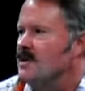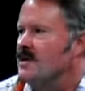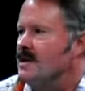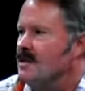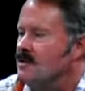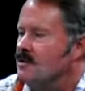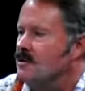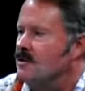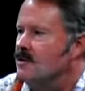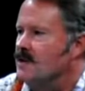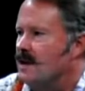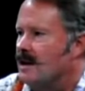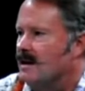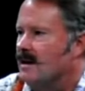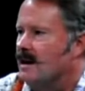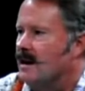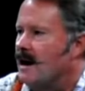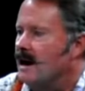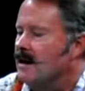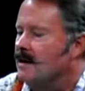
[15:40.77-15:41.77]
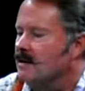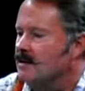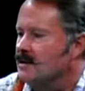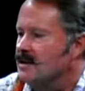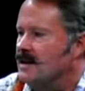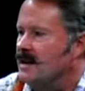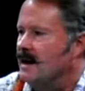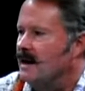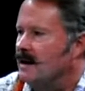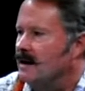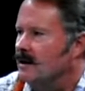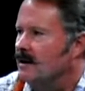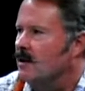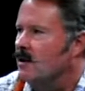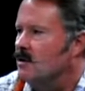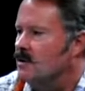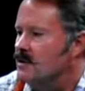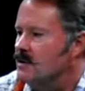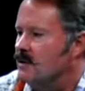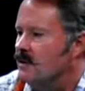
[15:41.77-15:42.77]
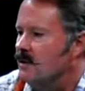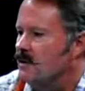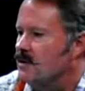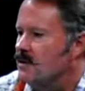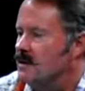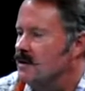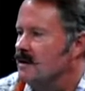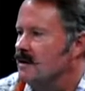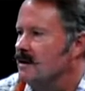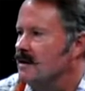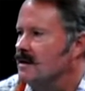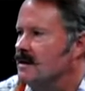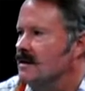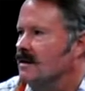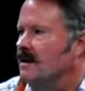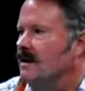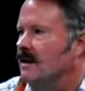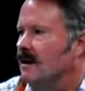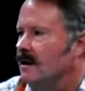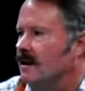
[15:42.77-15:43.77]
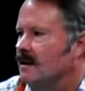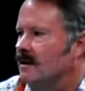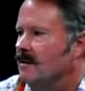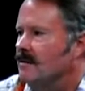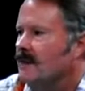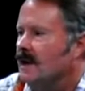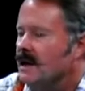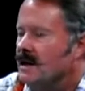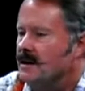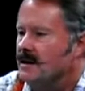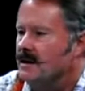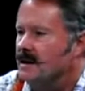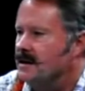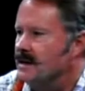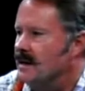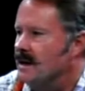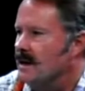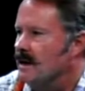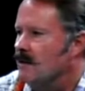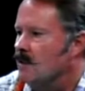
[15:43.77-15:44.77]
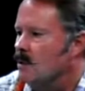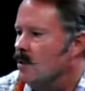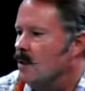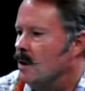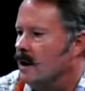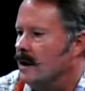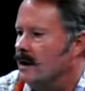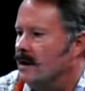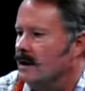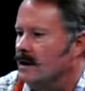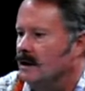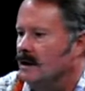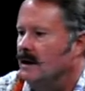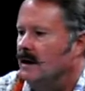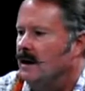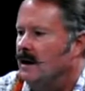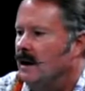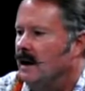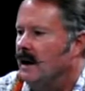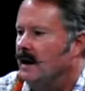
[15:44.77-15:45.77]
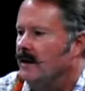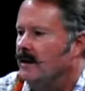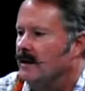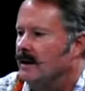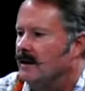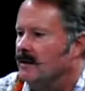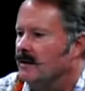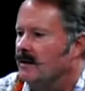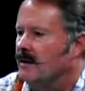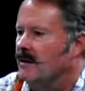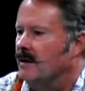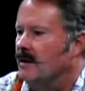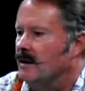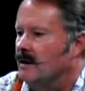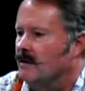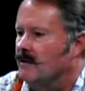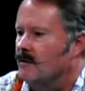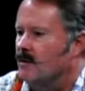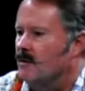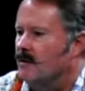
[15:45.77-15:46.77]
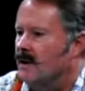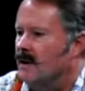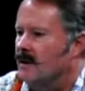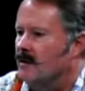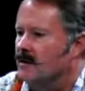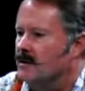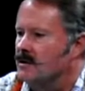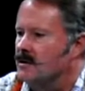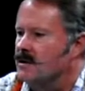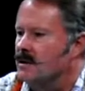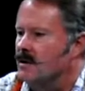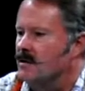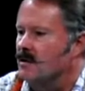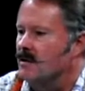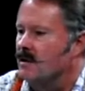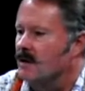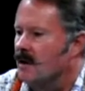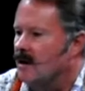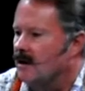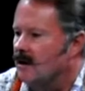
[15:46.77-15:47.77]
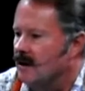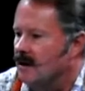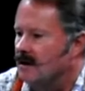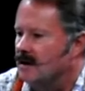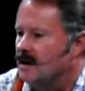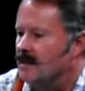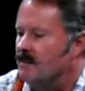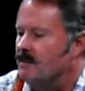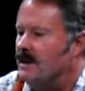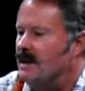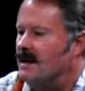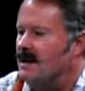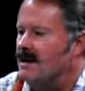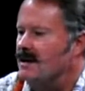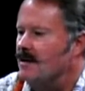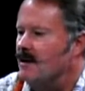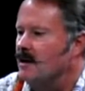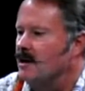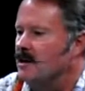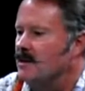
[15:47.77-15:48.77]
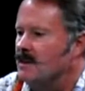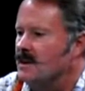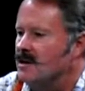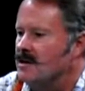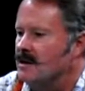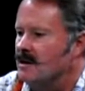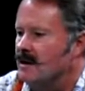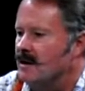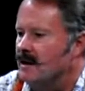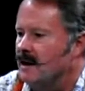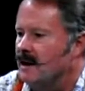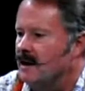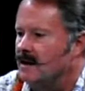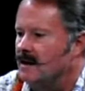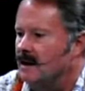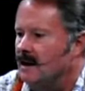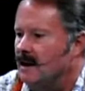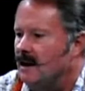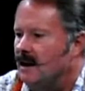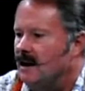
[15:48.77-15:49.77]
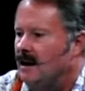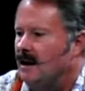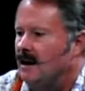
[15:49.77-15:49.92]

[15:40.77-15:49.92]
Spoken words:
procedures that I understand, it goes first to the state of Hawaii, and then from there. There's other competing arguments on that,